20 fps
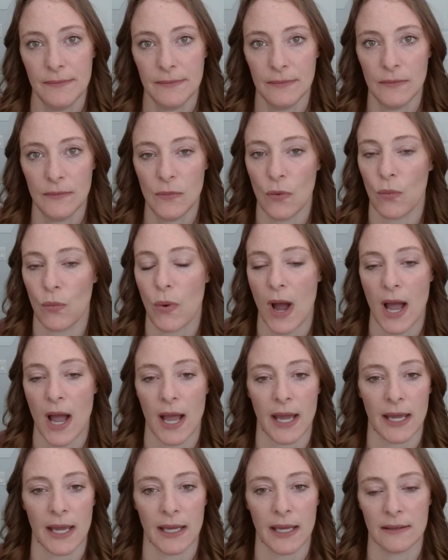
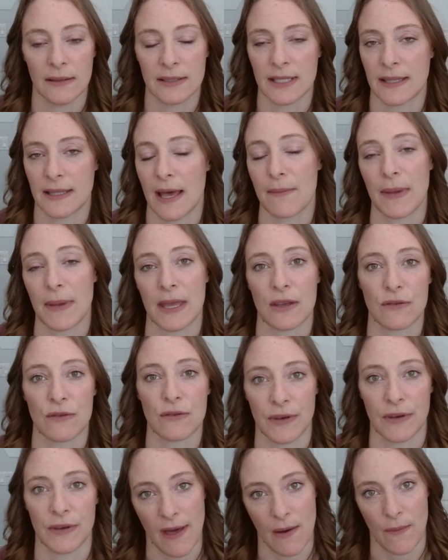Why did that make you
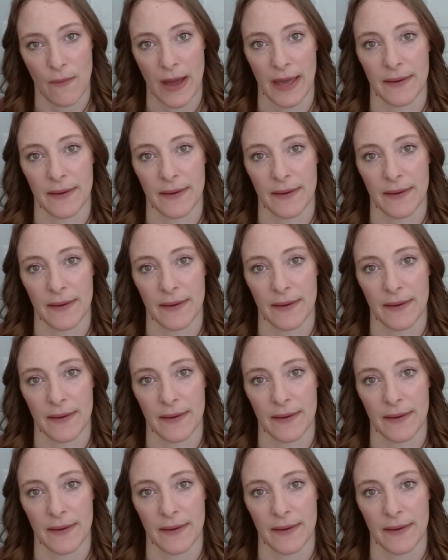feel that way?